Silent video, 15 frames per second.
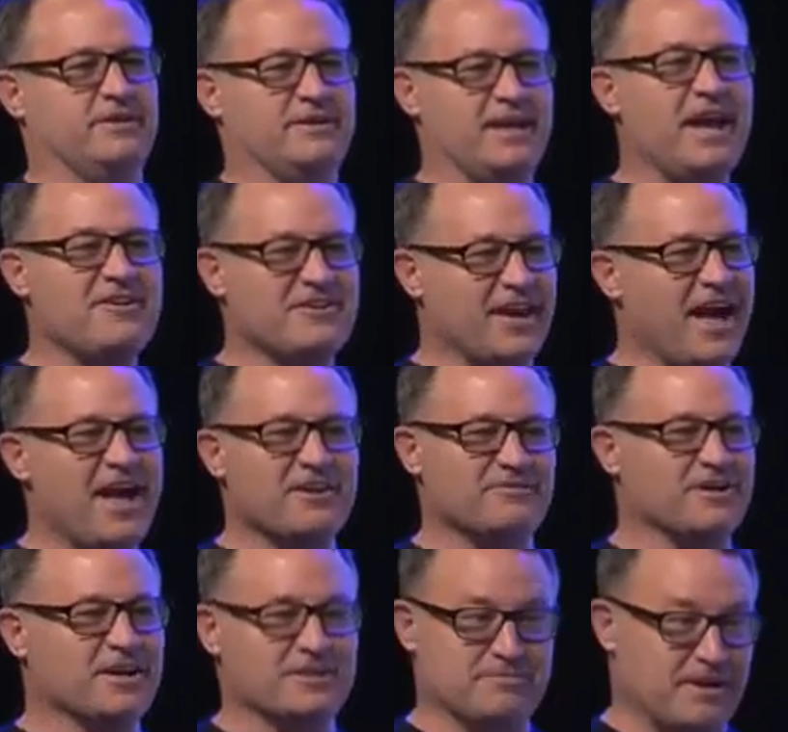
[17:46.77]
Yeah, you can,
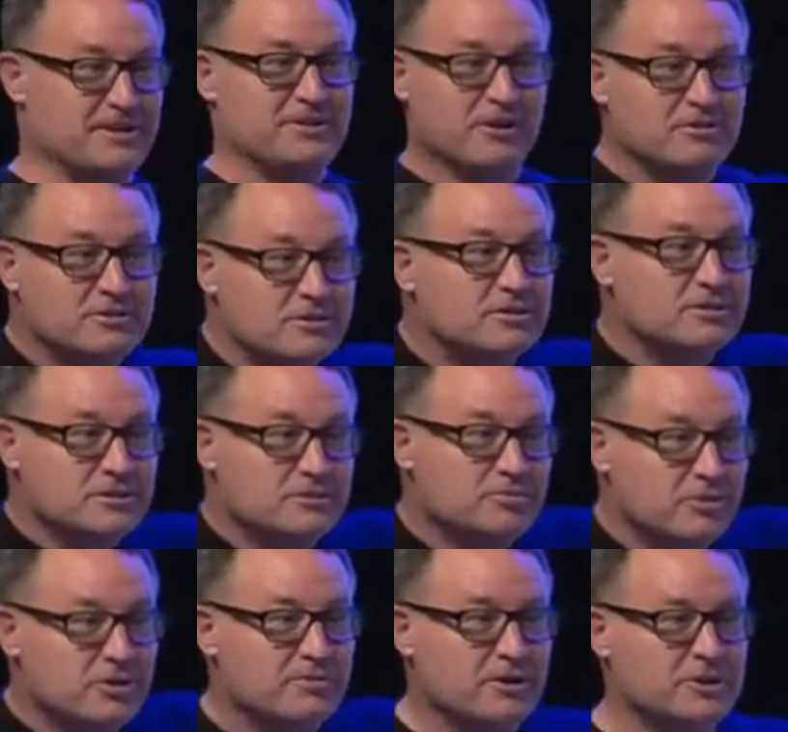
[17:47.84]
because mitosis is
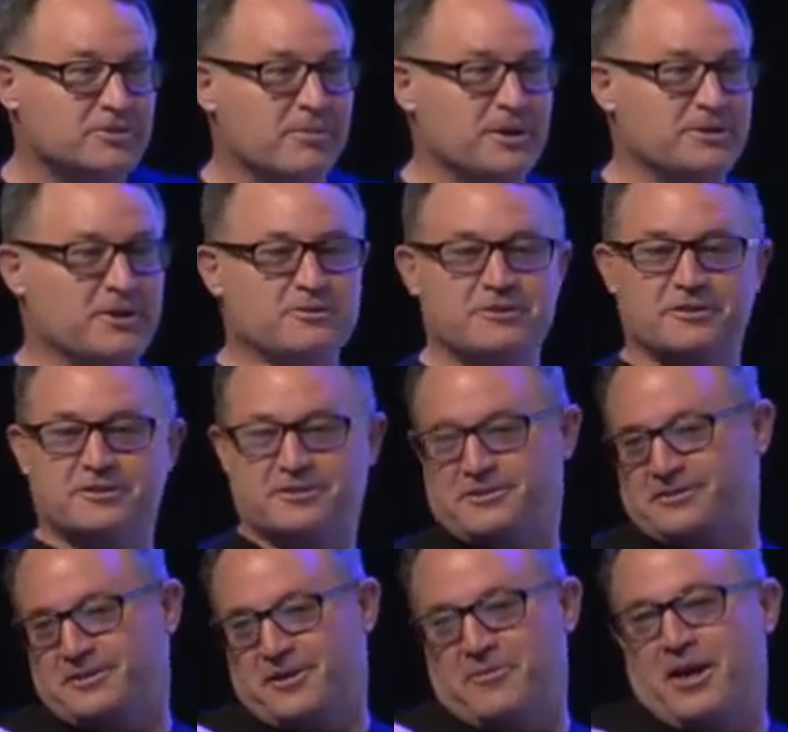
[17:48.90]
pretty much
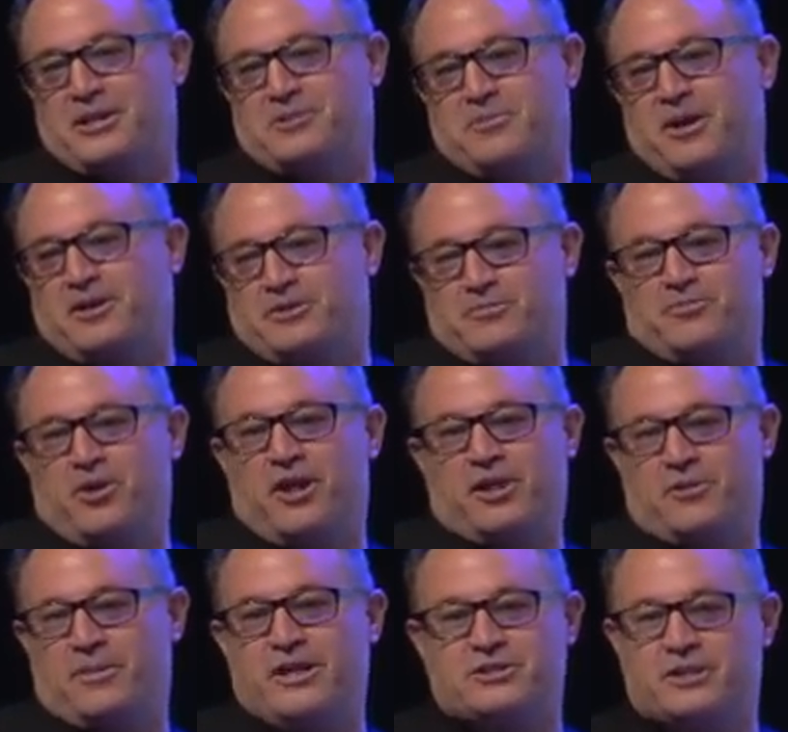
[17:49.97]
mitosis. Emancipation
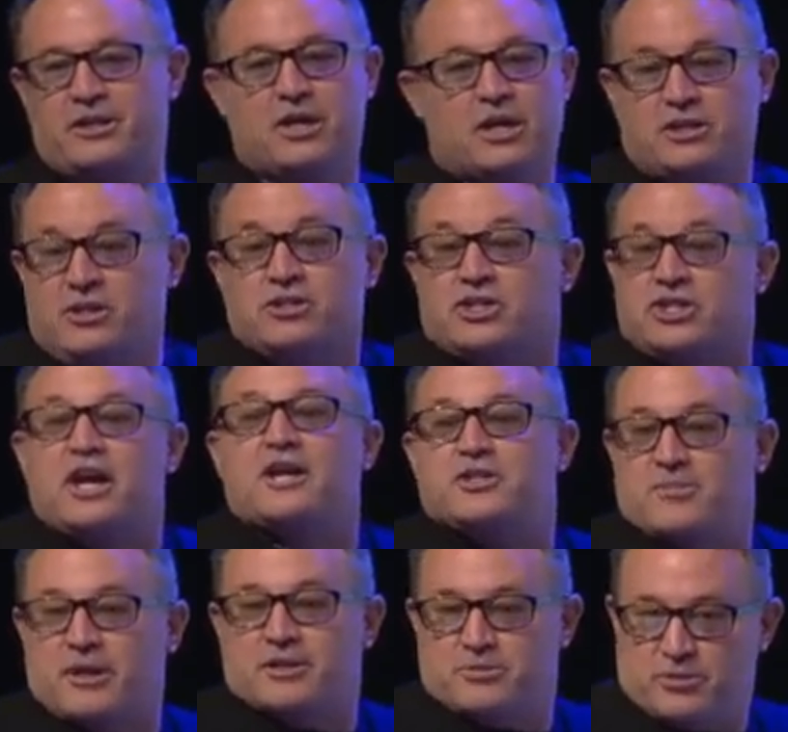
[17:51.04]
Proclamation doesn't
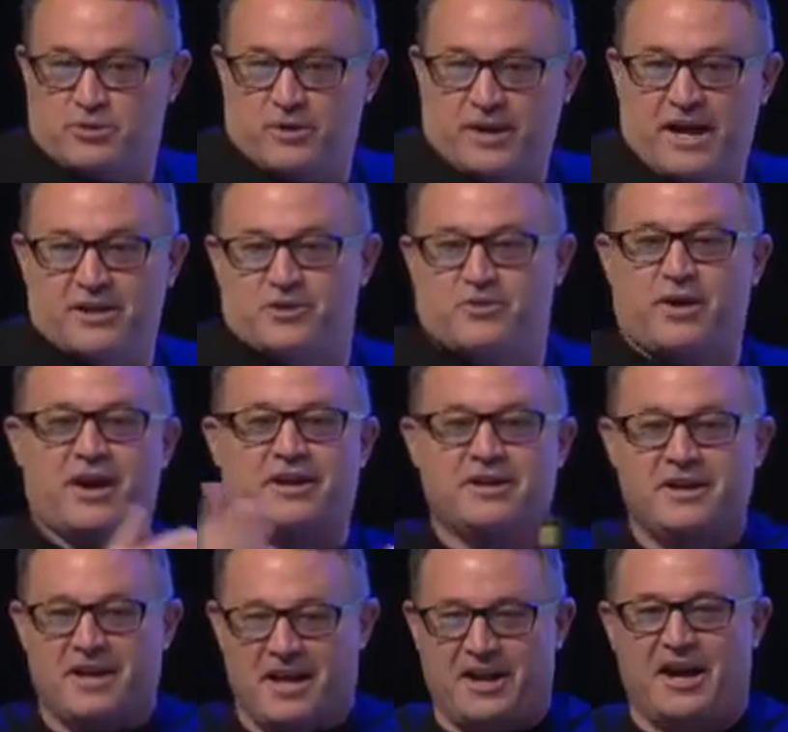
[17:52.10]
change much between 8th grade
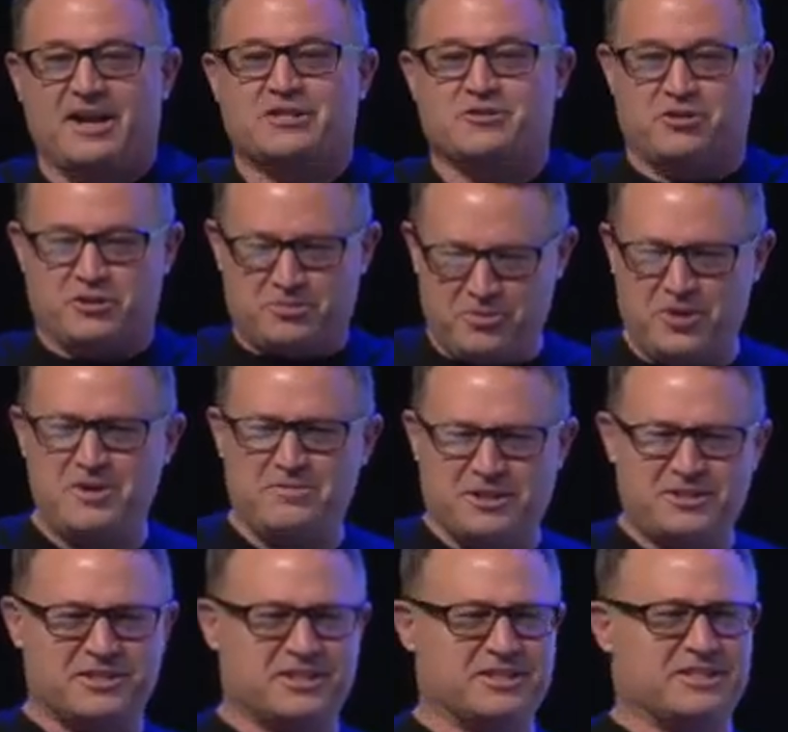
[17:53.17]
and high school. It's pretty
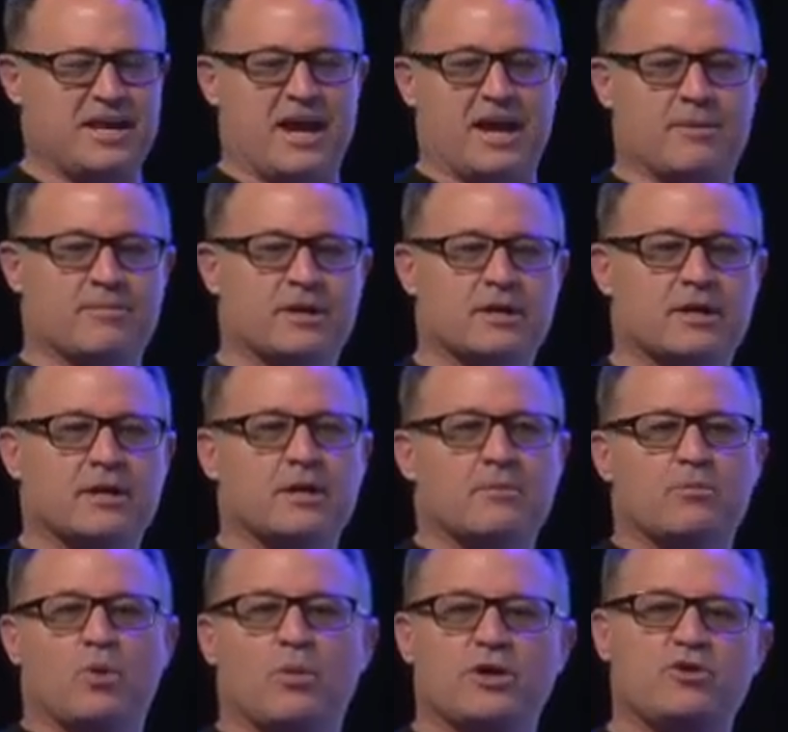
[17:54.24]
much the same,
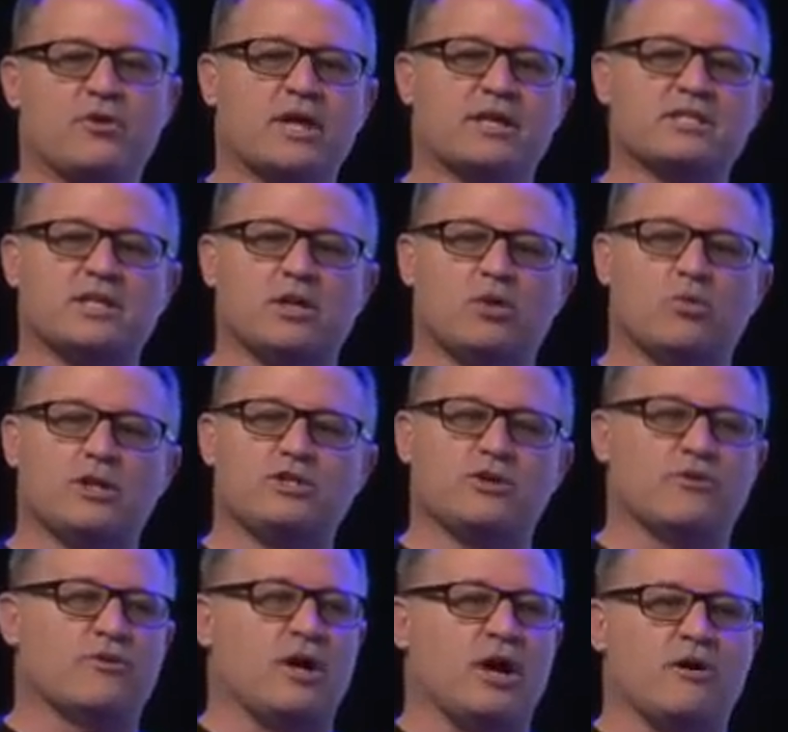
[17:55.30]
but what you get is a little
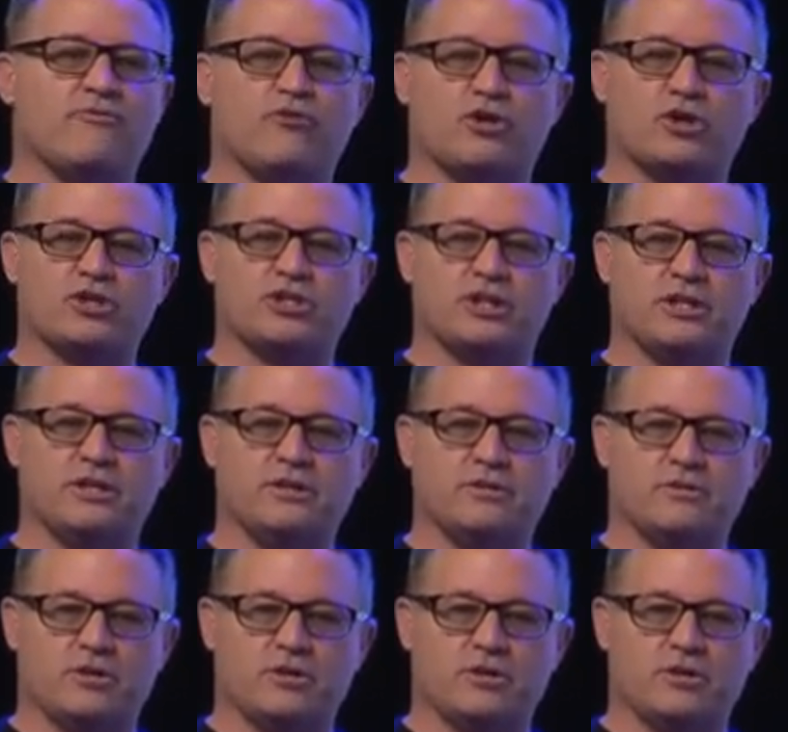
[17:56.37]
richer version.